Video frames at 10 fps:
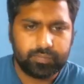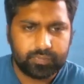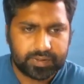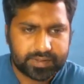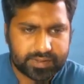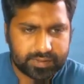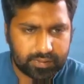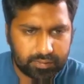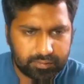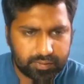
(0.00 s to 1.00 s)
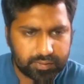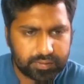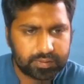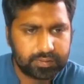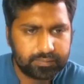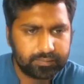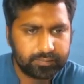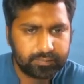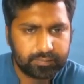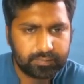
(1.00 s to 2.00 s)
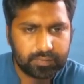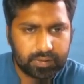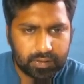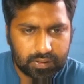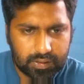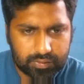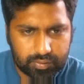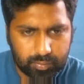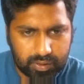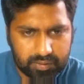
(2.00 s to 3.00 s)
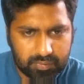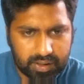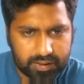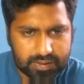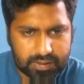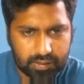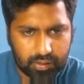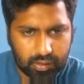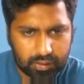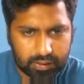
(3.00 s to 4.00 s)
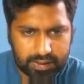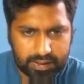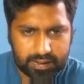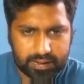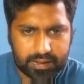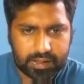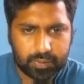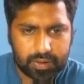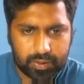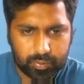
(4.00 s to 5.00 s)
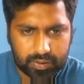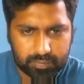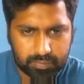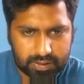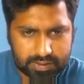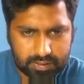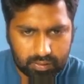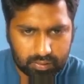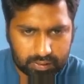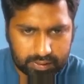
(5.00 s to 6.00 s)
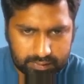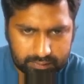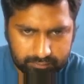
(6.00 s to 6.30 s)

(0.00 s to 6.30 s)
let's solve further. So 1 minus log a equal to 1 plus log a.